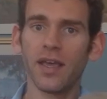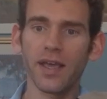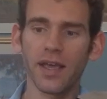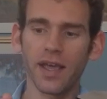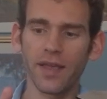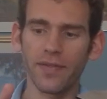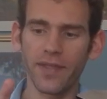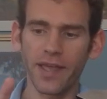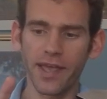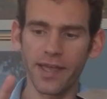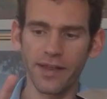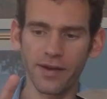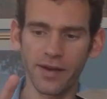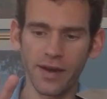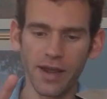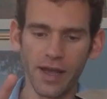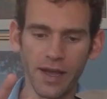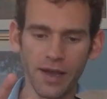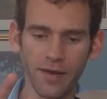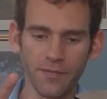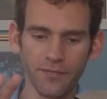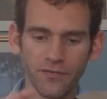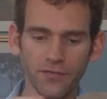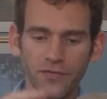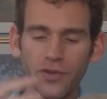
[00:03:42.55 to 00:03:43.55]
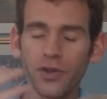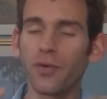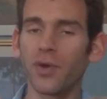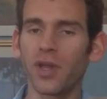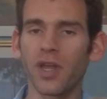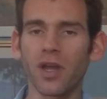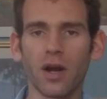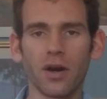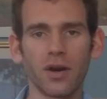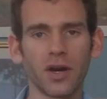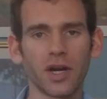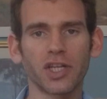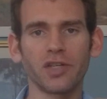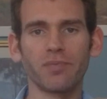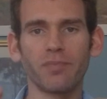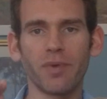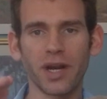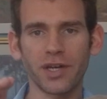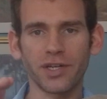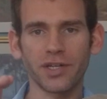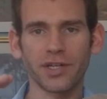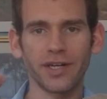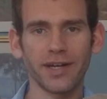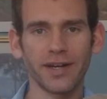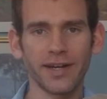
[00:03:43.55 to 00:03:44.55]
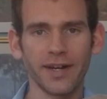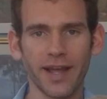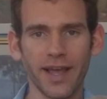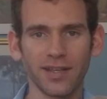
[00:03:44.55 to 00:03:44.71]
and then viewing our expression